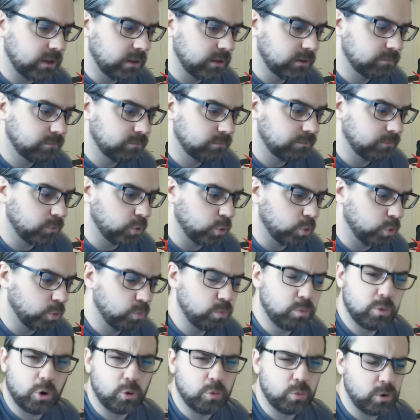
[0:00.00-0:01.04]
um, or,
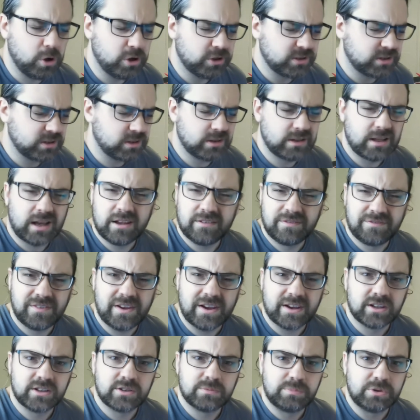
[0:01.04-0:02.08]
or words to that
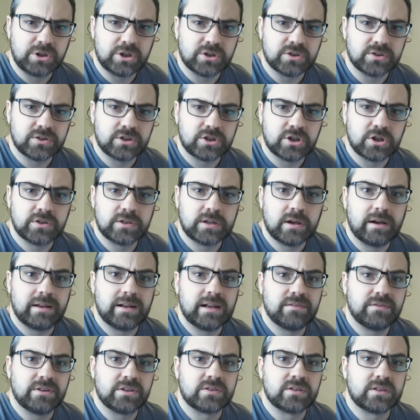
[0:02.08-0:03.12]
effect, because it turns out I
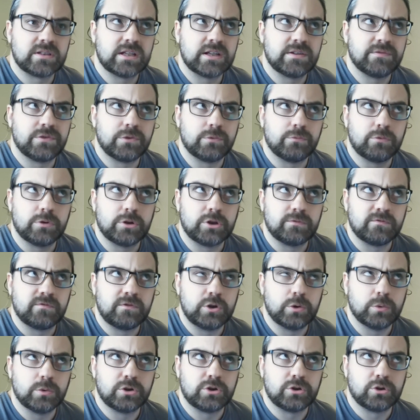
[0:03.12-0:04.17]
never saved the
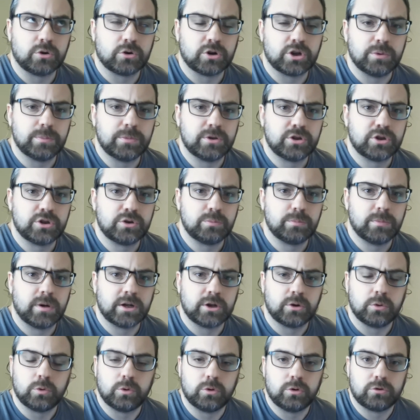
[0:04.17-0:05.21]
reviewer document to my
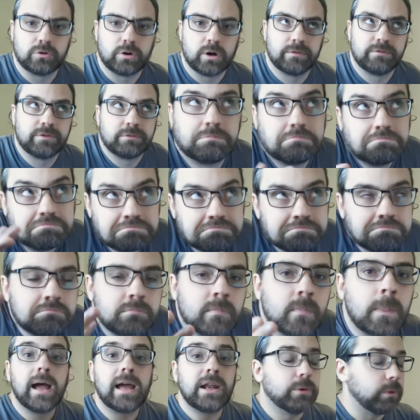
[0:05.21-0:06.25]
Google Drive.
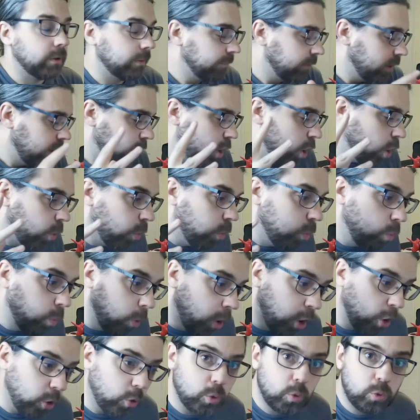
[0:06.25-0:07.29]
Anyway,
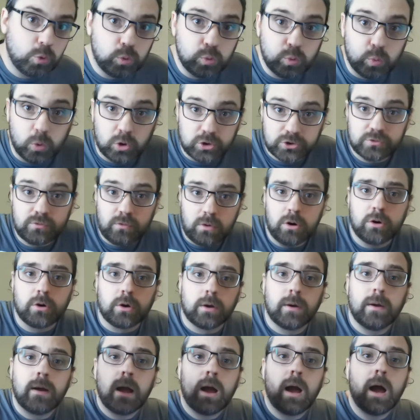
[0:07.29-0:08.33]
what was wrong?